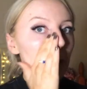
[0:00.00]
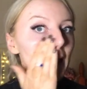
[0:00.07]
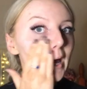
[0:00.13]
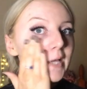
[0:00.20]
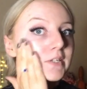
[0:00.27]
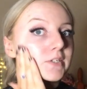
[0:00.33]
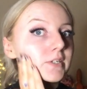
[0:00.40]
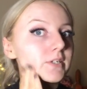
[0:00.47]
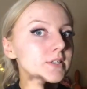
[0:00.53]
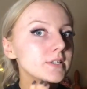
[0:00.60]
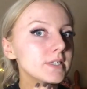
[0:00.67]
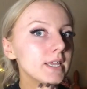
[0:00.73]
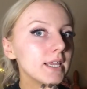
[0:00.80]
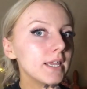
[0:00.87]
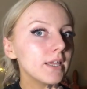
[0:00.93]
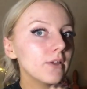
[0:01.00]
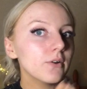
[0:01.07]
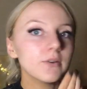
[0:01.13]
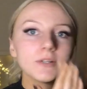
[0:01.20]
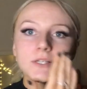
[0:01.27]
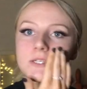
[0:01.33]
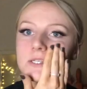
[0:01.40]
As you can see,
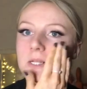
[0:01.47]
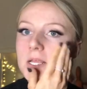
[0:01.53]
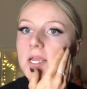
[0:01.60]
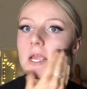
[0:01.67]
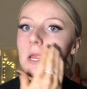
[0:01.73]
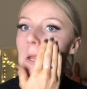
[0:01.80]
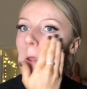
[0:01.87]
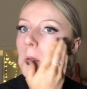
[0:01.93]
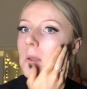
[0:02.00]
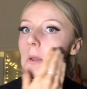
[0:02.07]
honestly,